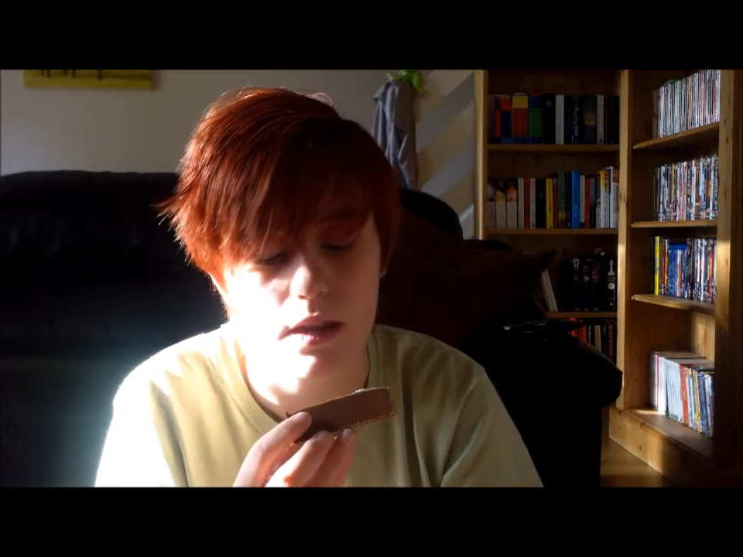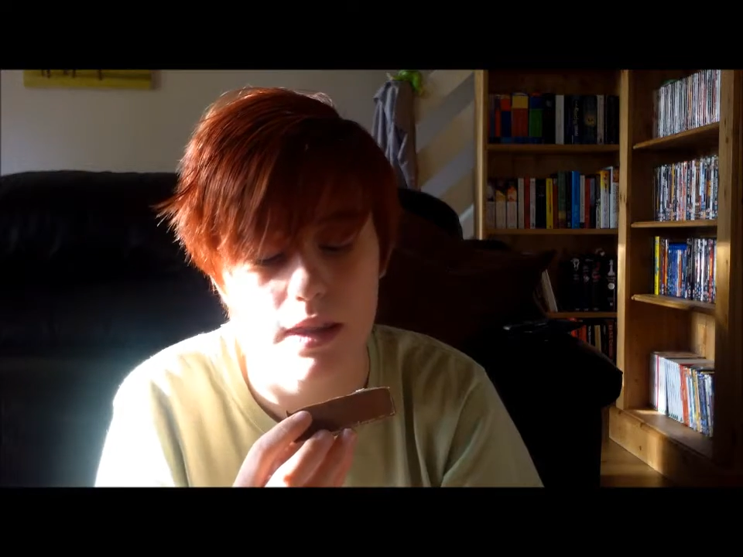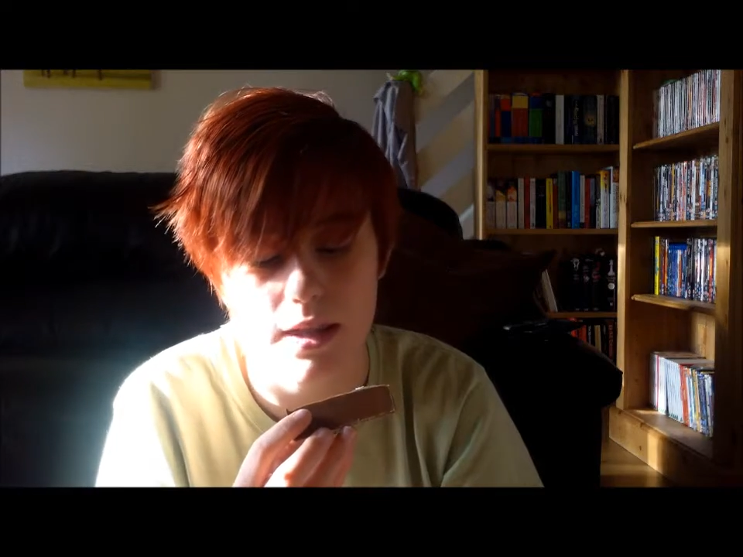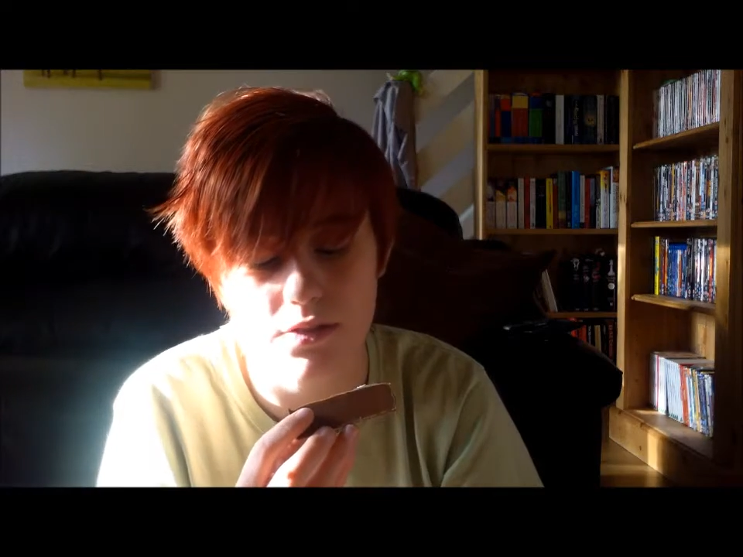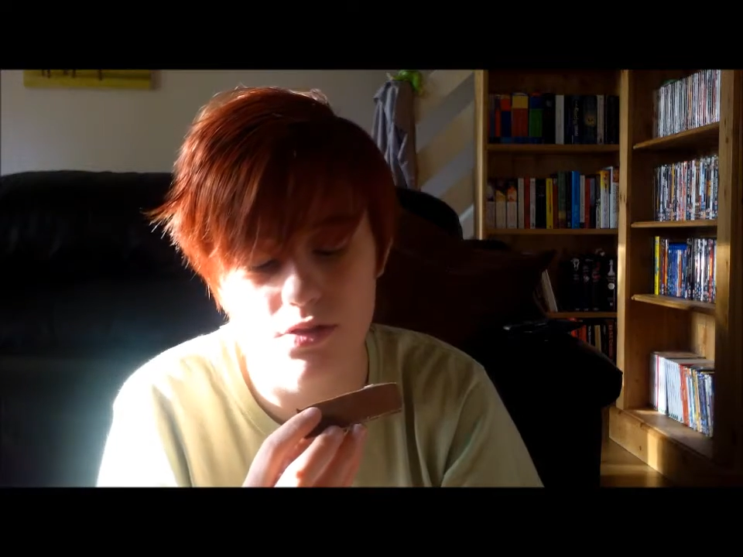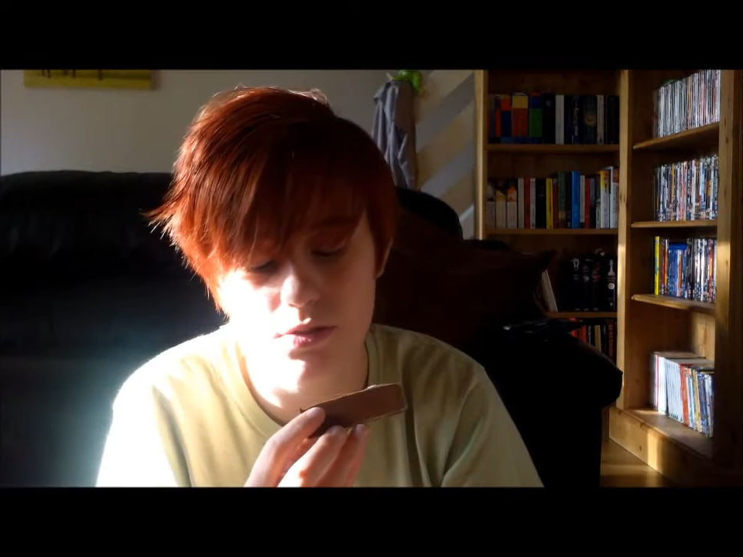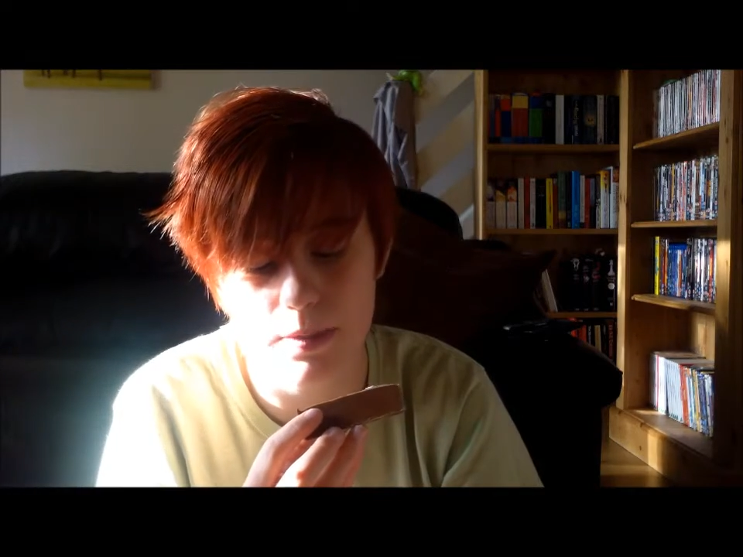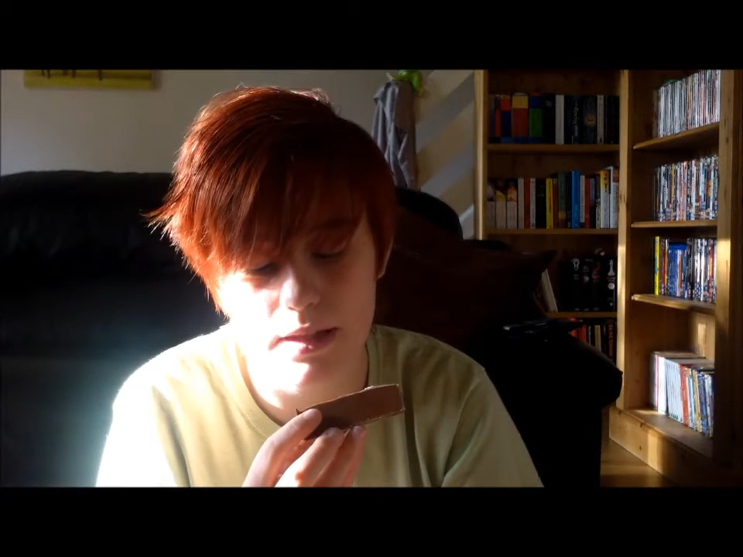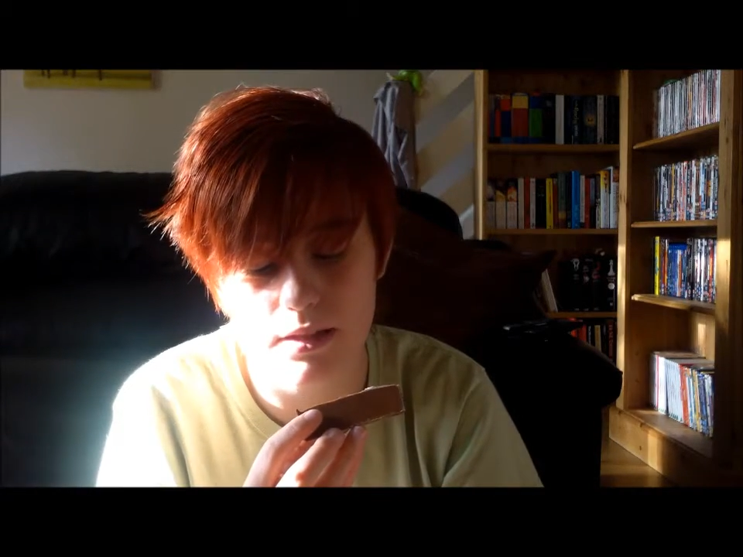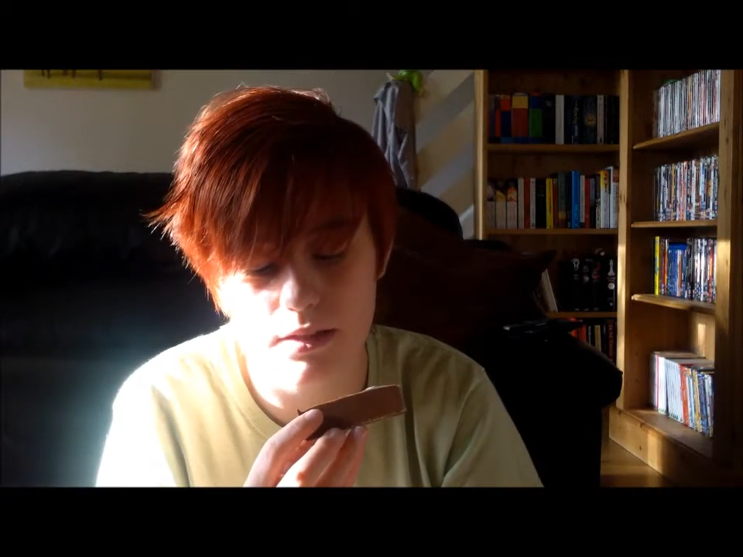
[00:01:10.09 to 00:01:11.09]
There's just
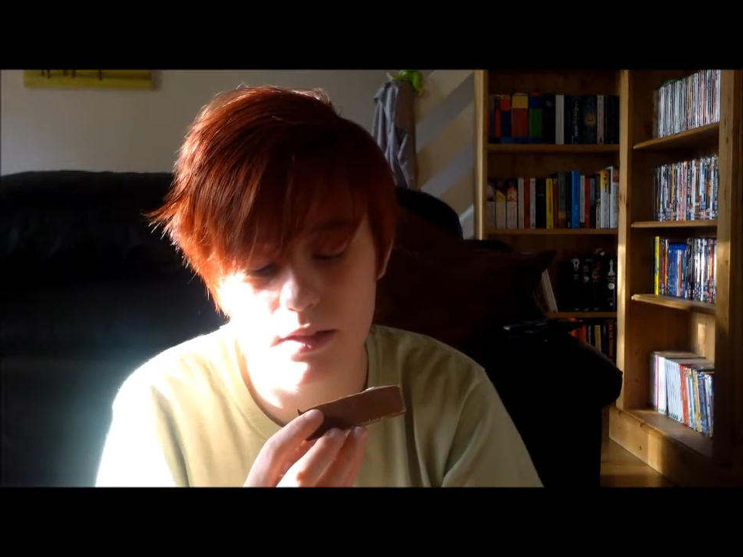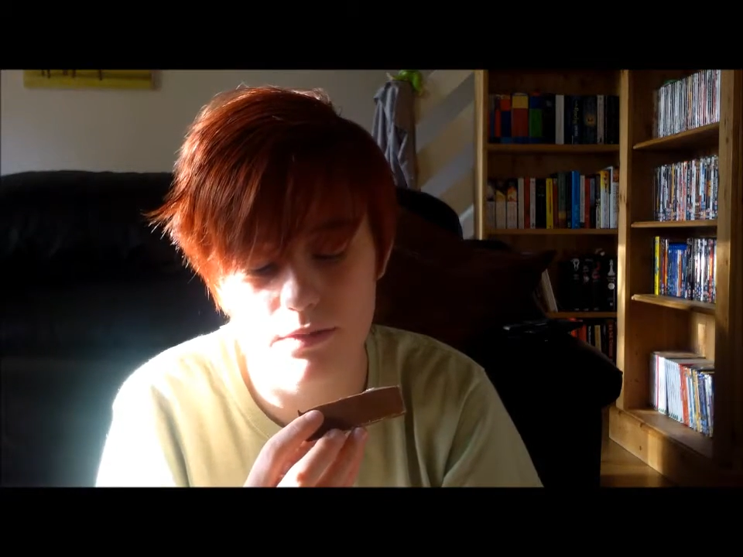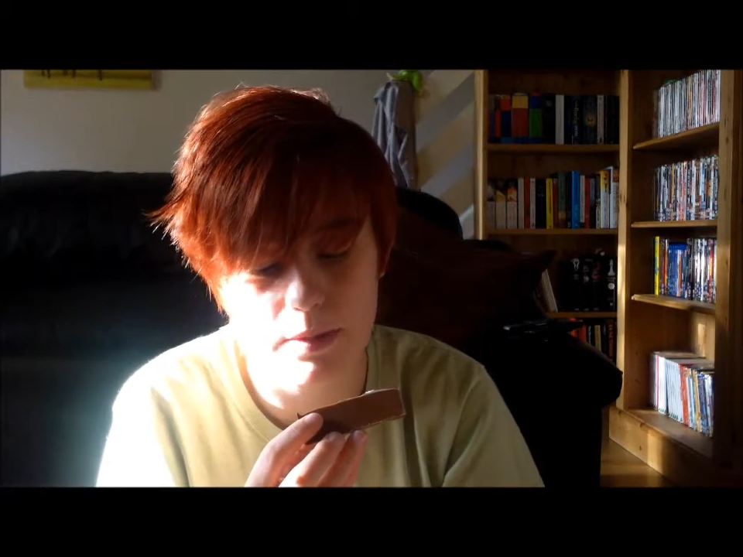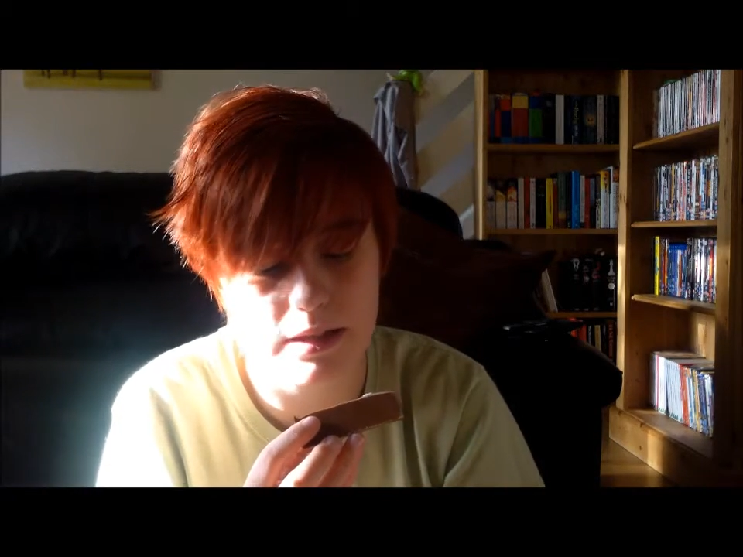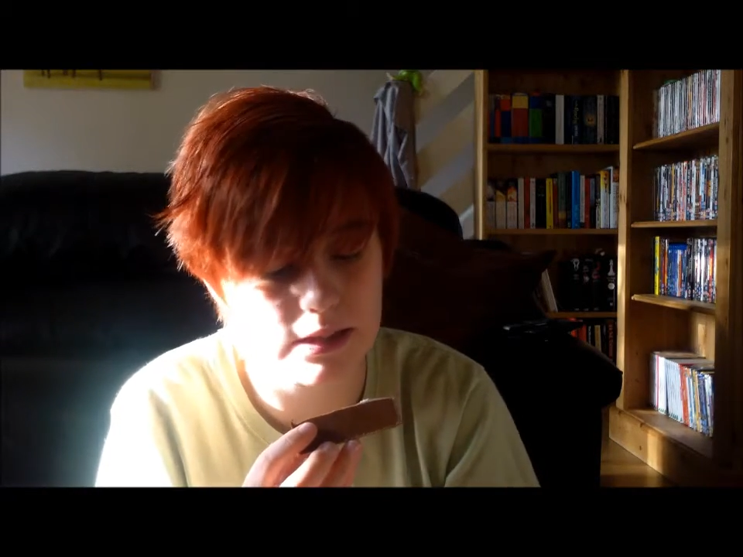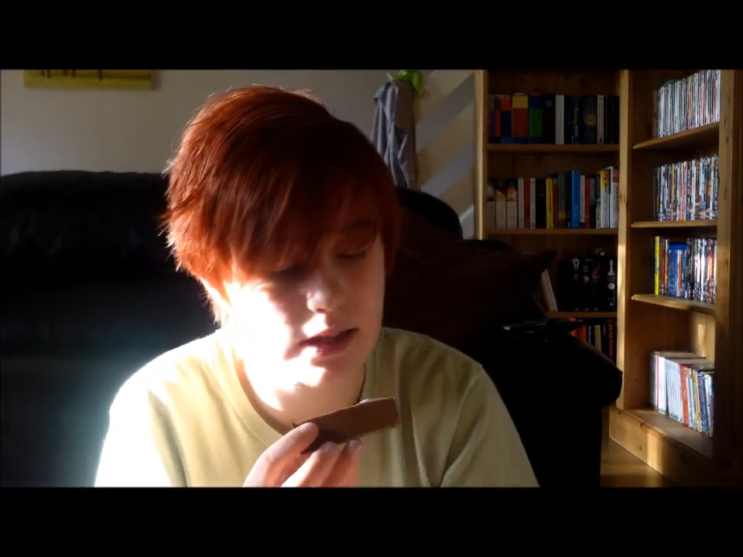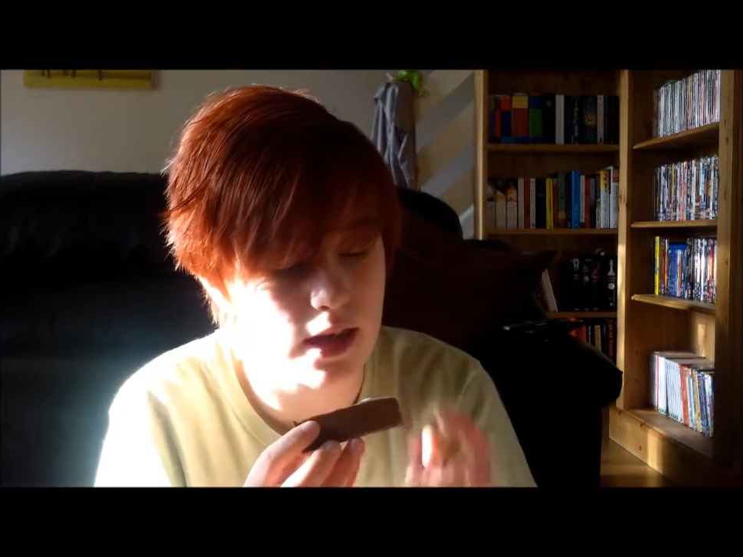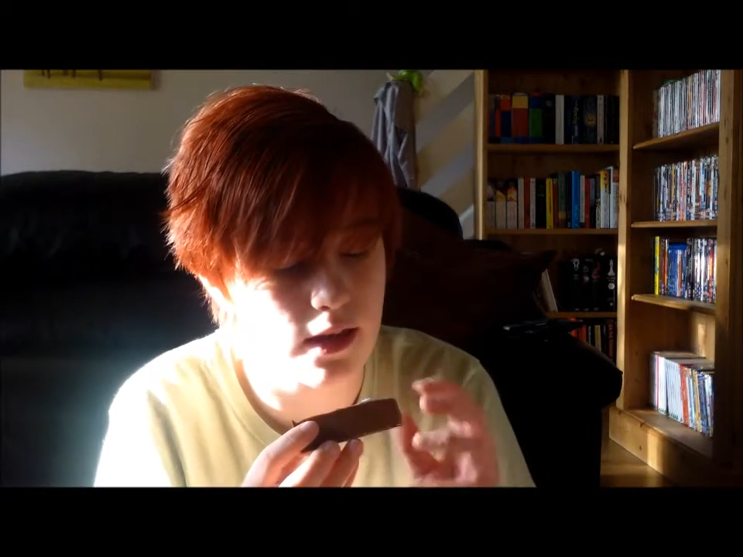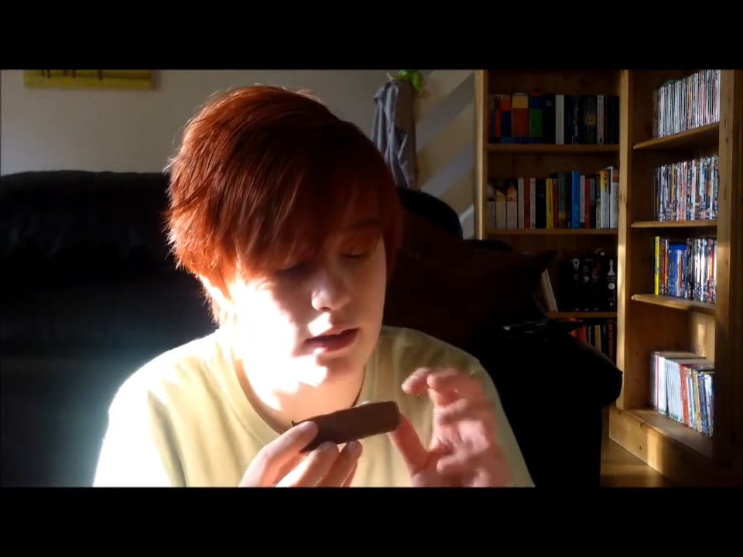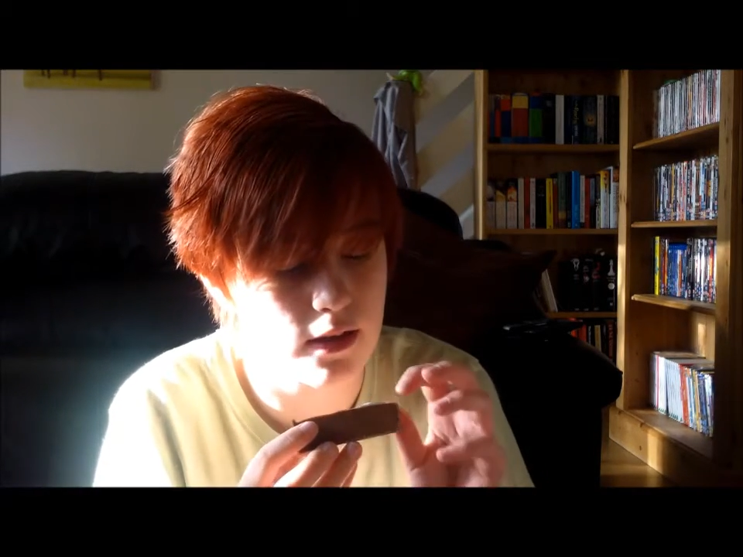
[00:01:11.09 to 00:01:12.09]
bits of
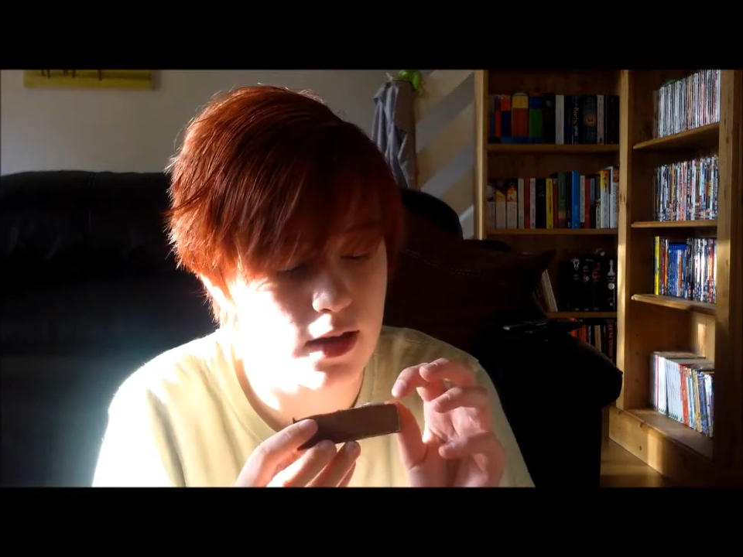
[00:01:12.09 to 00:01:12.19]
biscuit